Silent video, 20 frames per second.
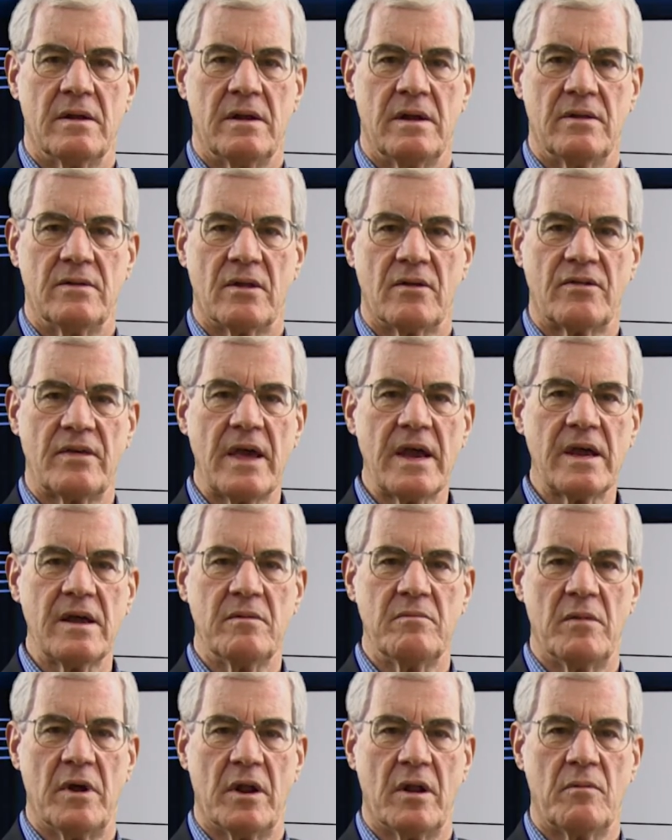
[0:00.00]
In the
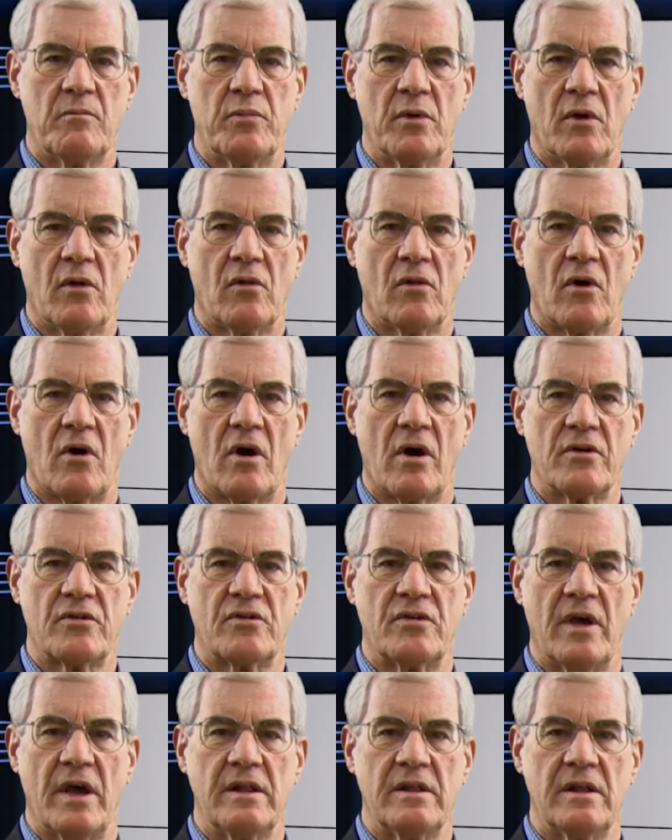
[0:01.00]
second minute, Bill Law
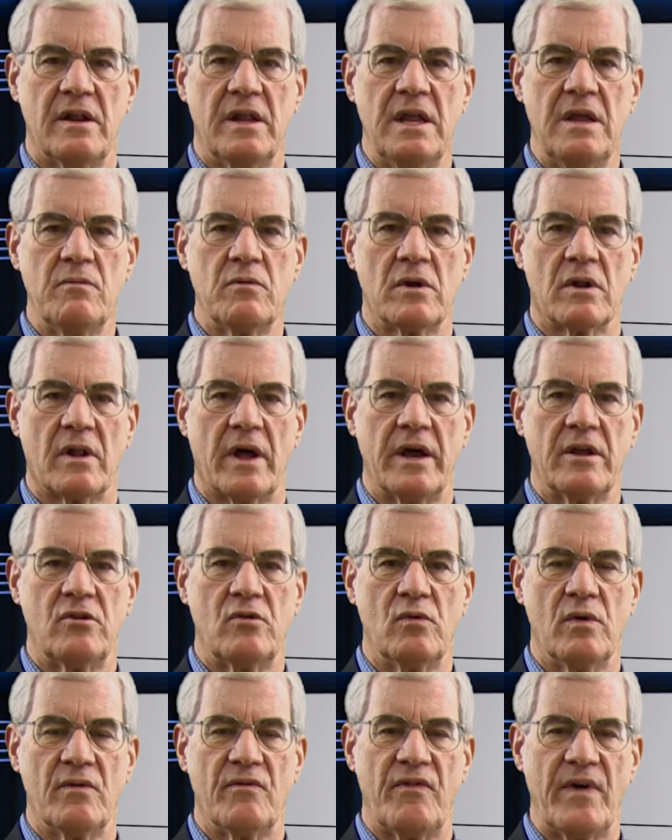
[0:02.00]
said that he would like
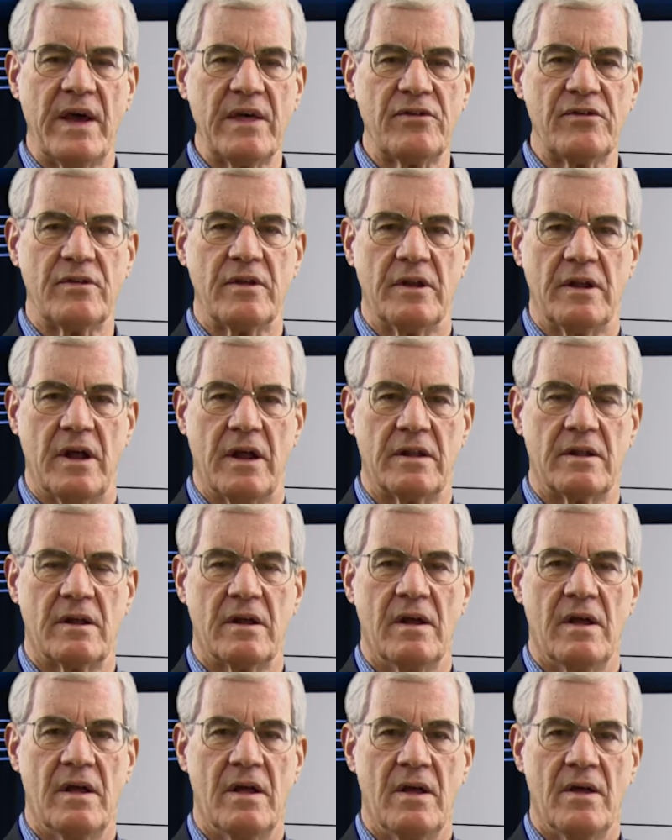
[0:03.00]
to invest in it.
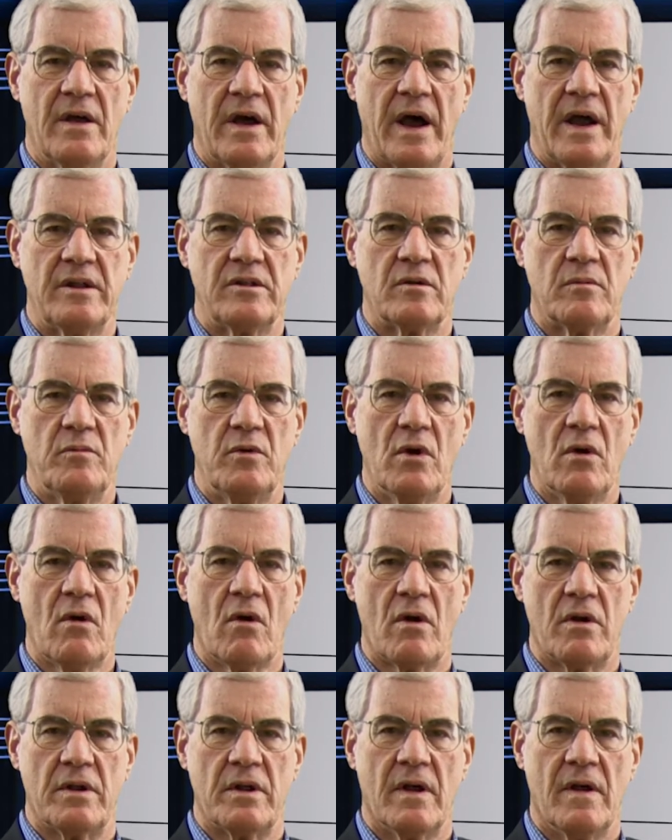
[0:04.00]
I
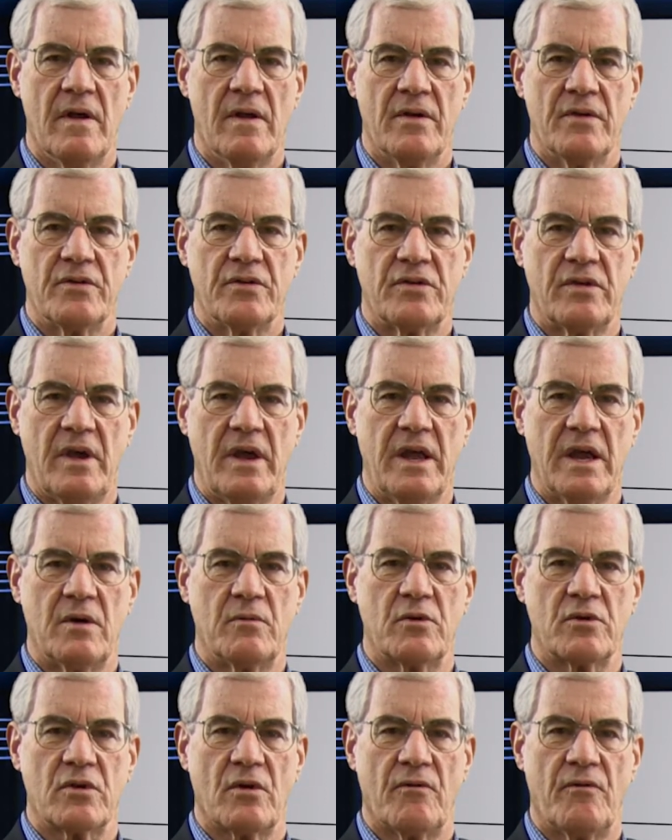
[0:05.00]
demurred, saying it
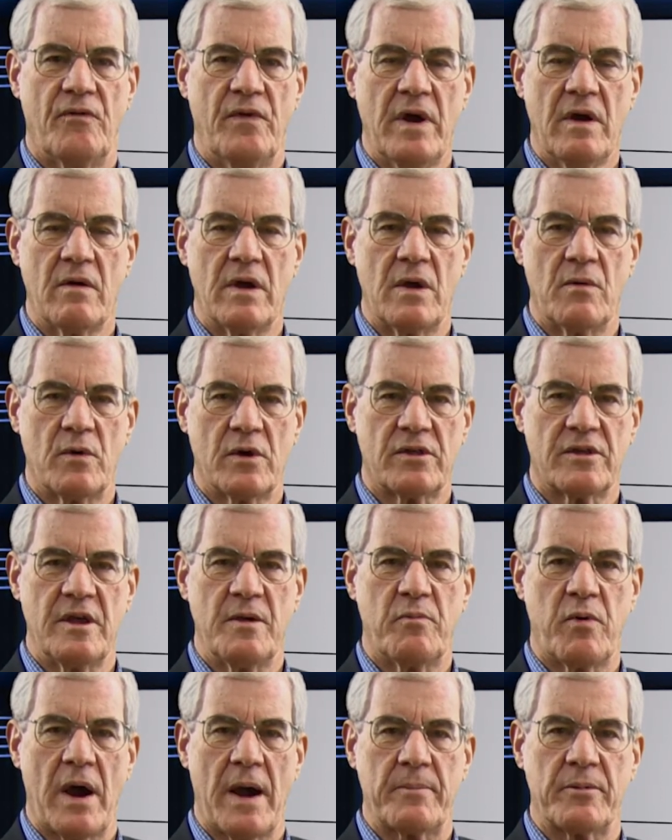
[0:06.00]
was a very risky
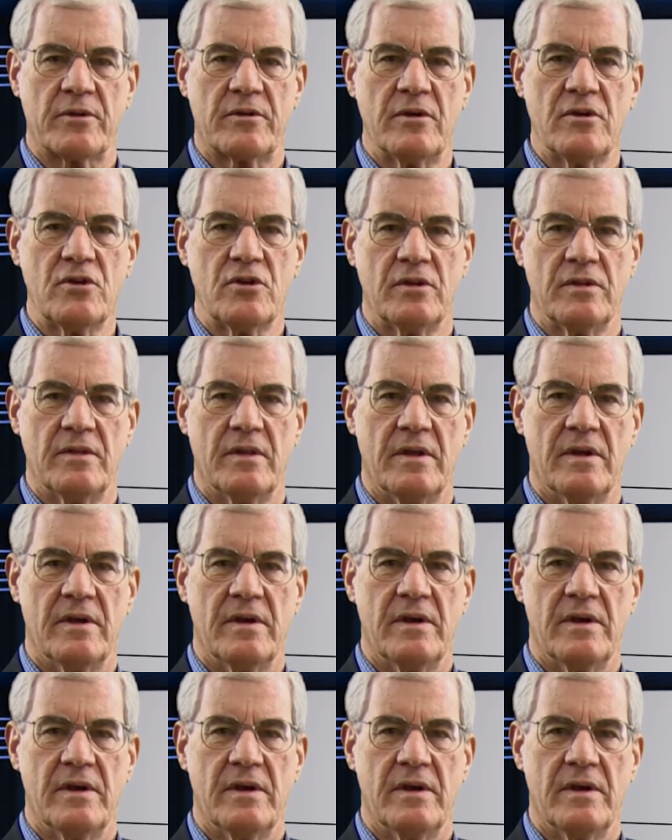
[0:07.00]
proposition.